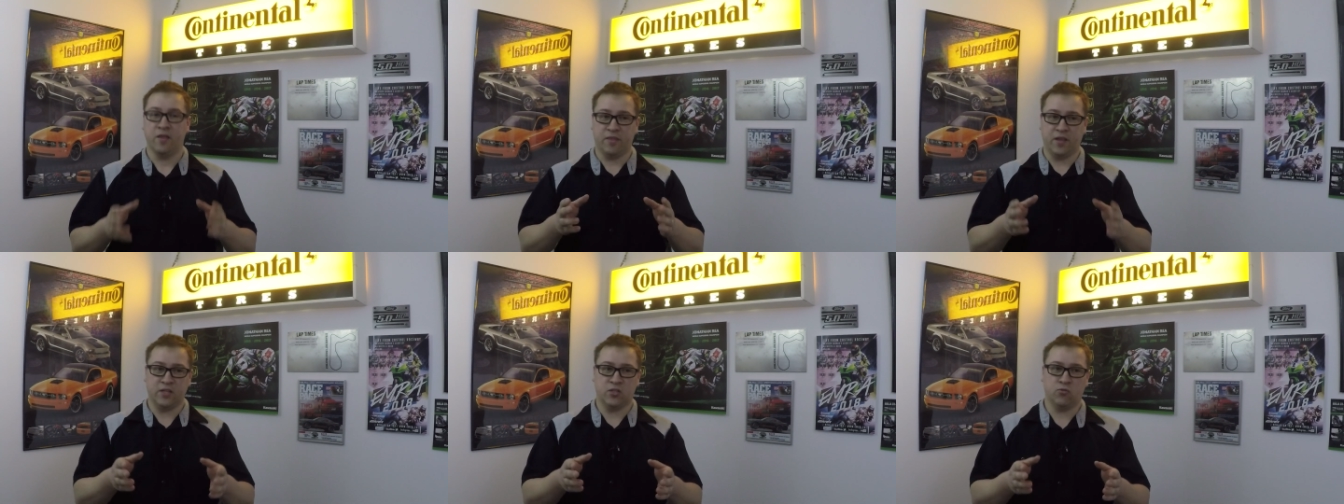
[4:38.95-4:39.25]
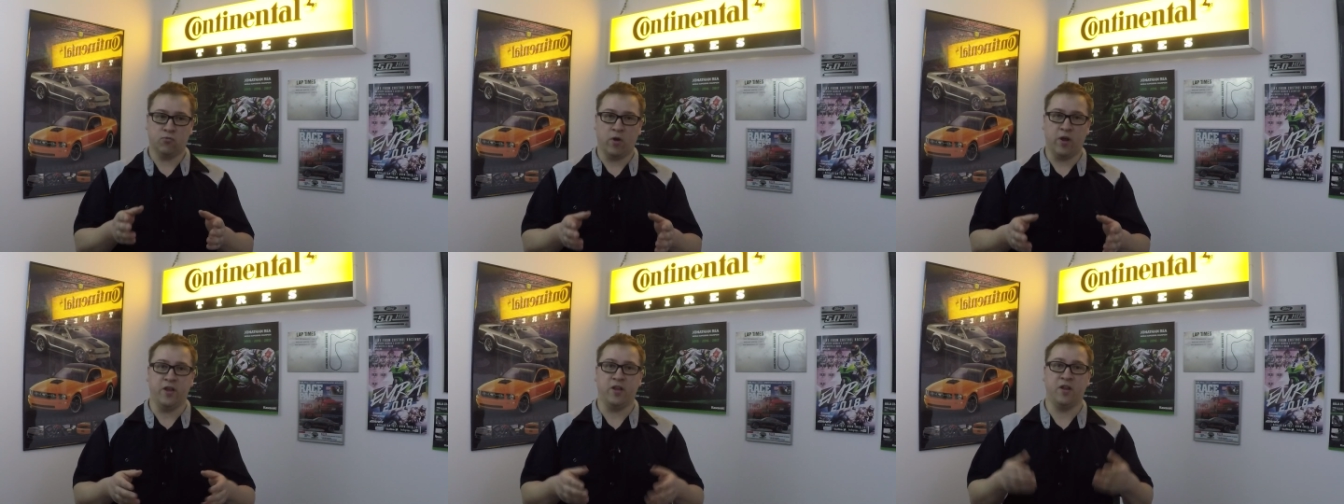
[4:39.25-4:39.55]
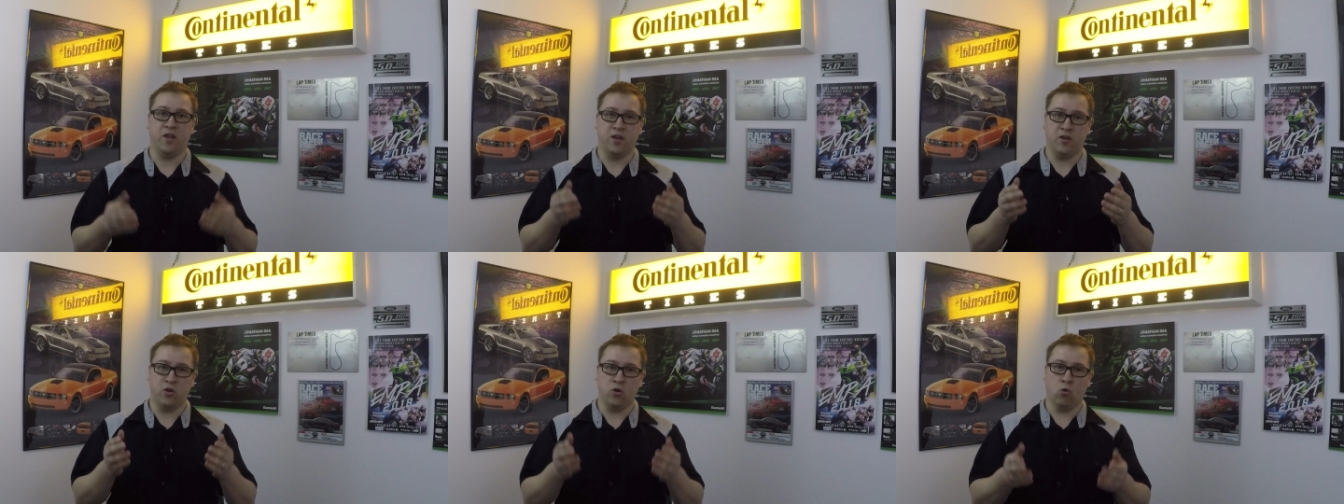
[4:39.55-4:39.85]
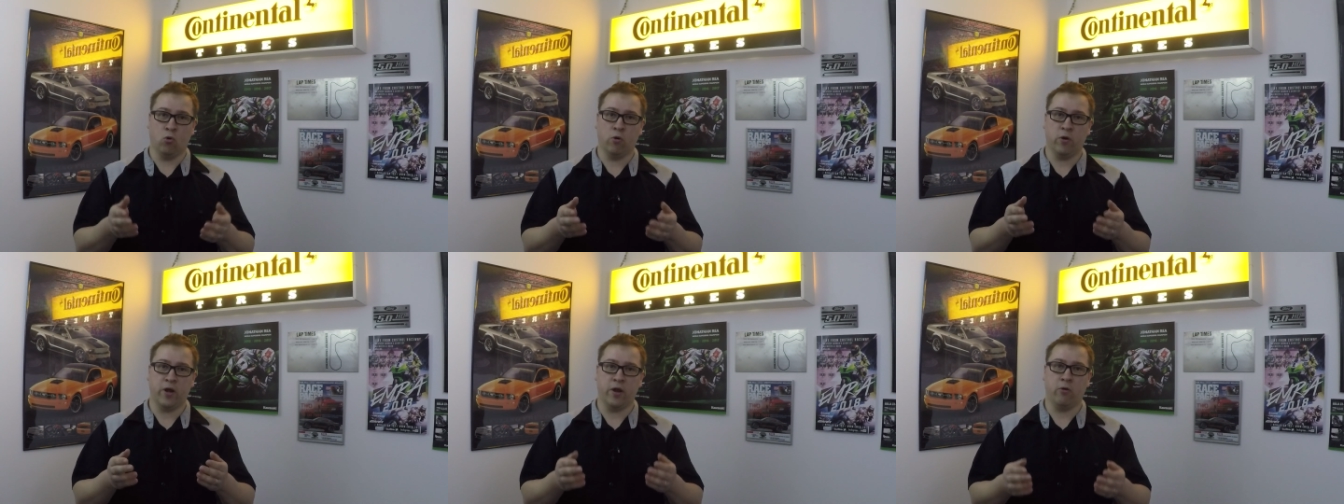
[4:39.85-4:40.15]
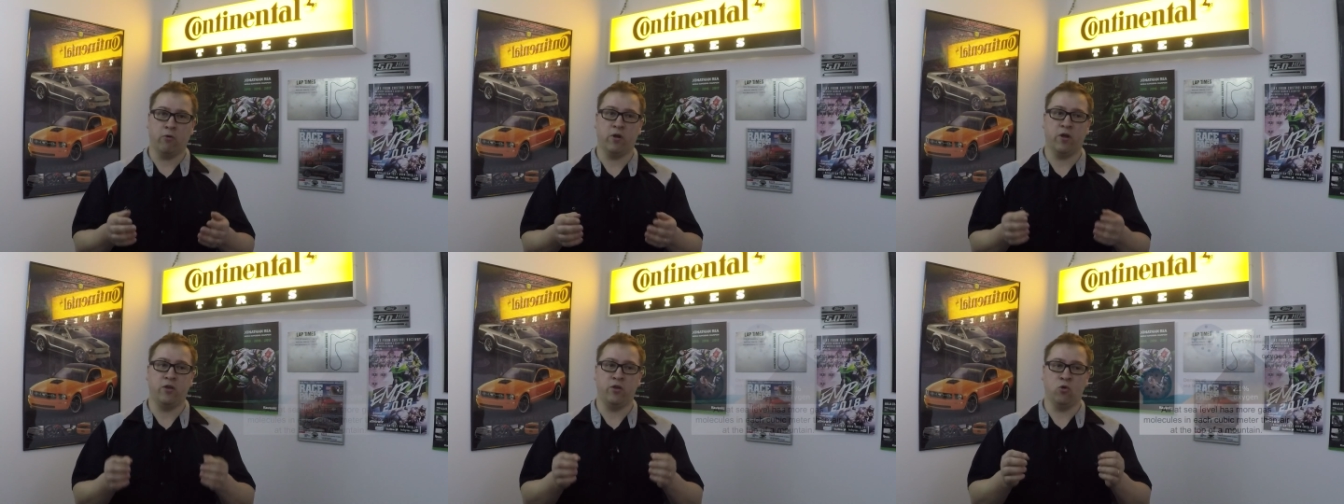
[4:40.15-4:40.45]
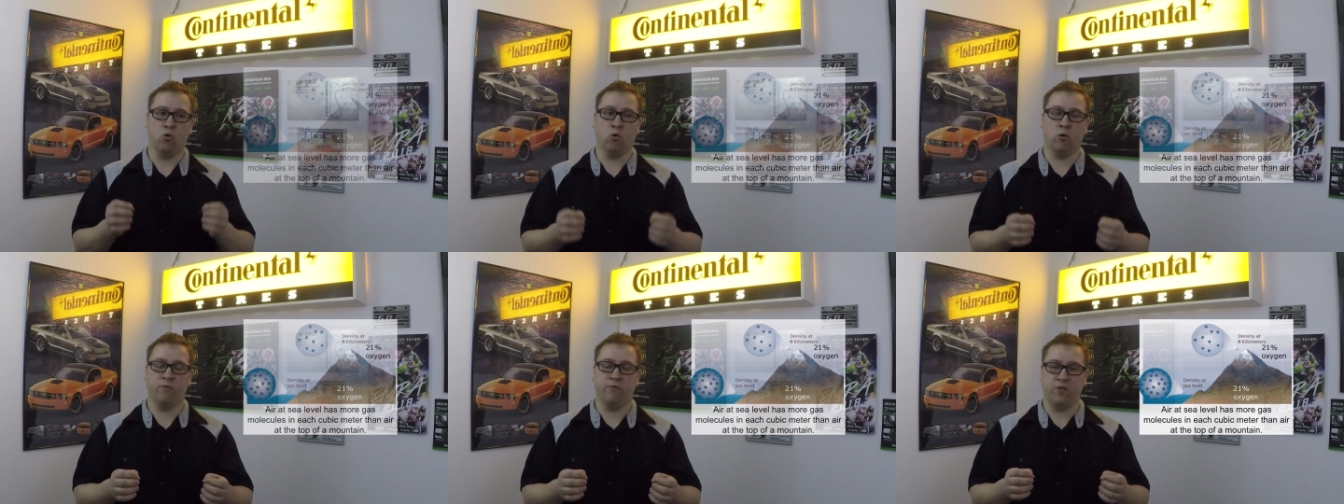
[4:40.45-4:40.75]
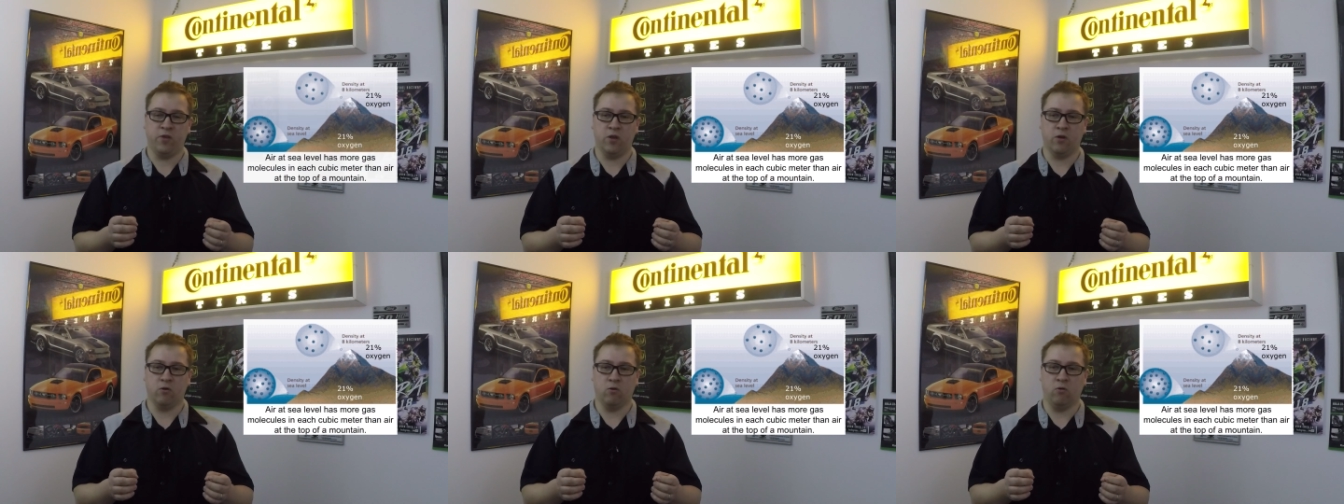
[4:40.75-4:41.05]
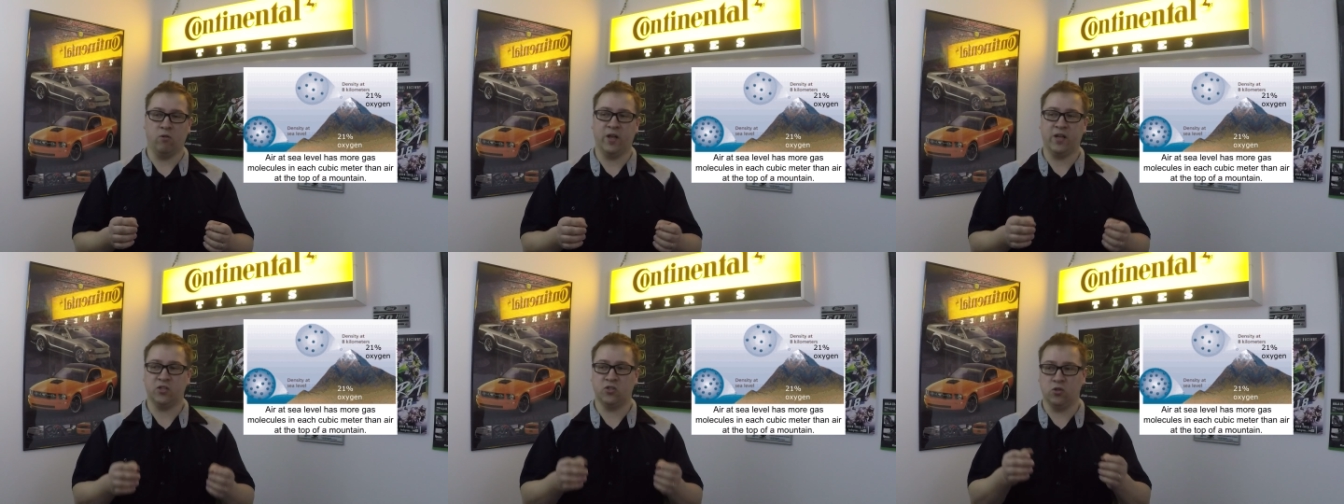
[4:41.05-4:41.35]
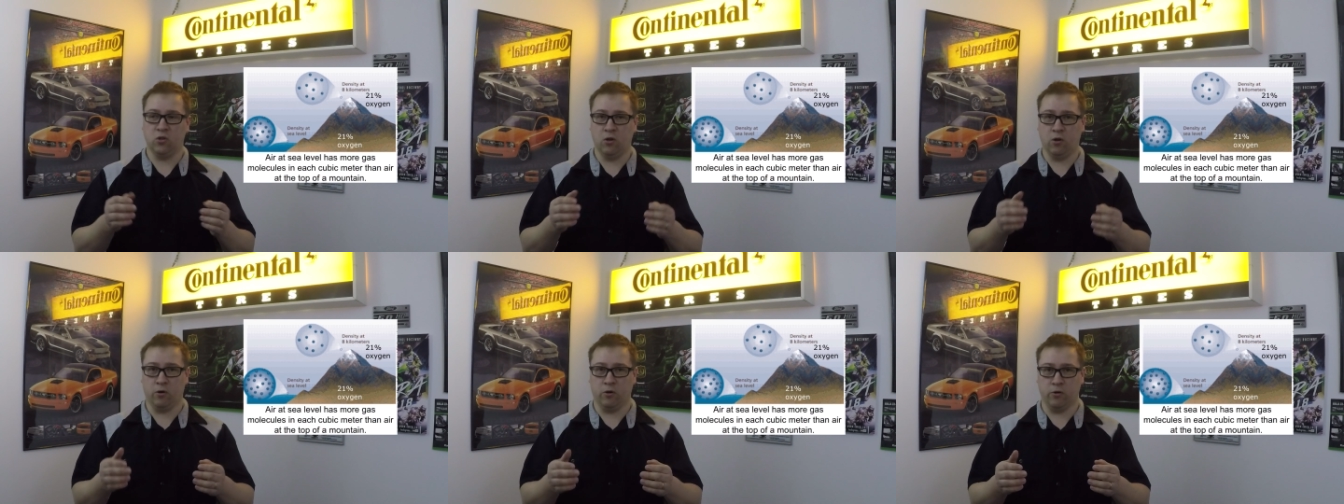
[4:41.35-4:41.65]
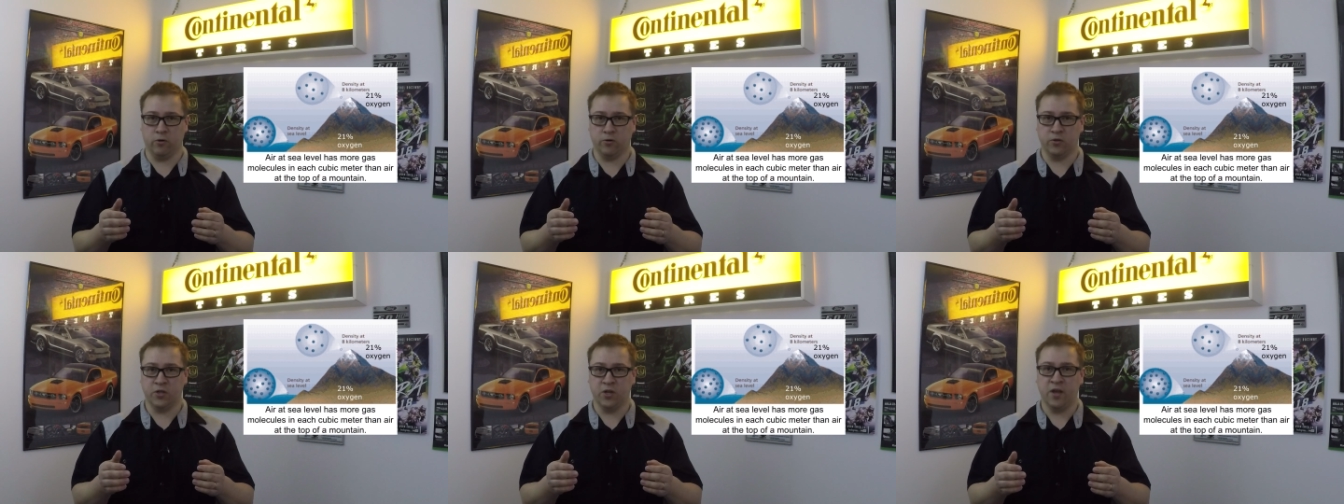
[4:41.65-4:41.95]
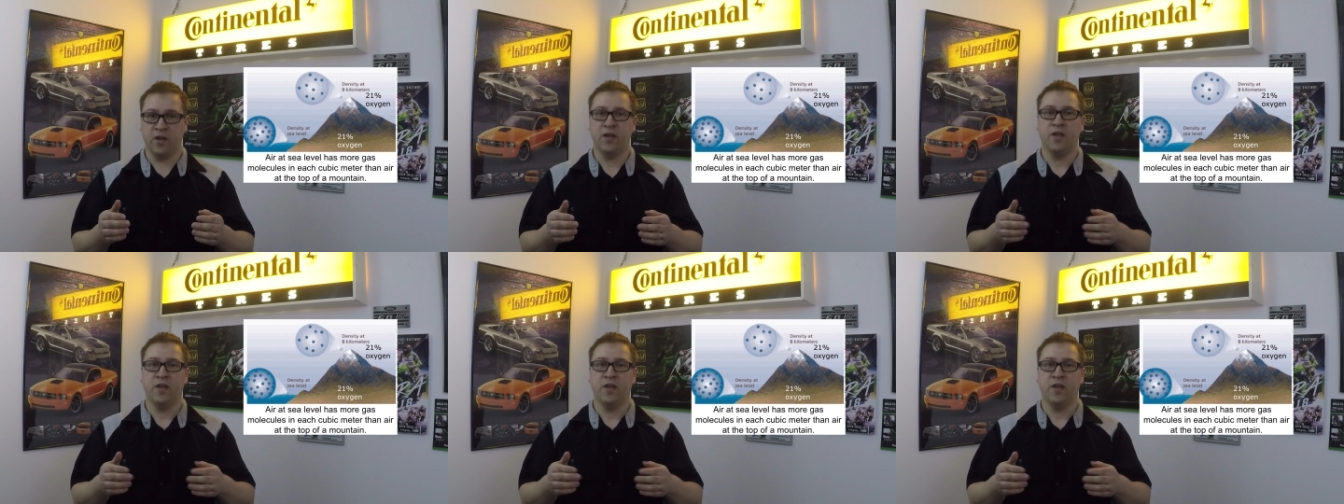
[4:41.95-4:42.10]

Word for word: That's right, in your area, your vehicle has learned